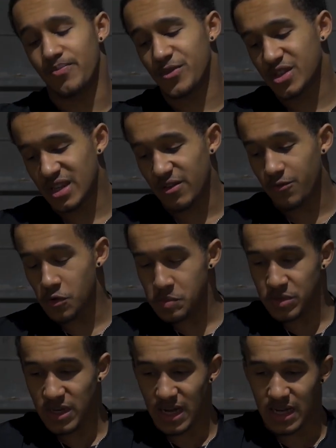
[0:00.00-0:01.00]
just to inform
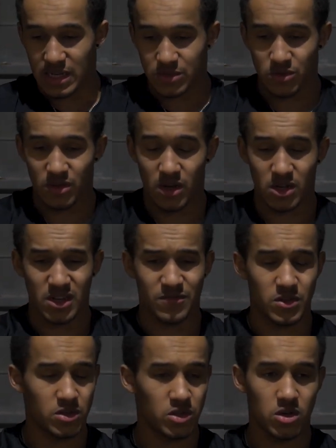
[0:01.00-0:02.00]
you guys, all you long
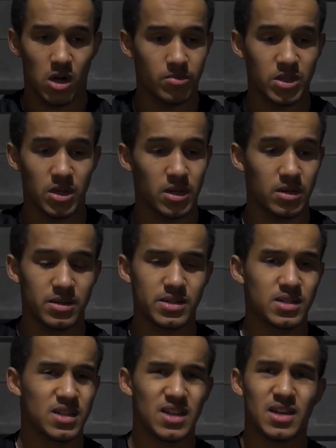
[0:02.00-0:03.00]
lifters, you can't be doing
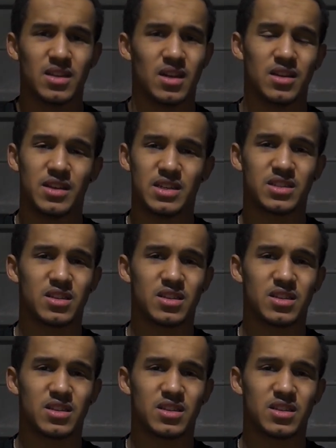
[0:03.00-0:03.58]
none of this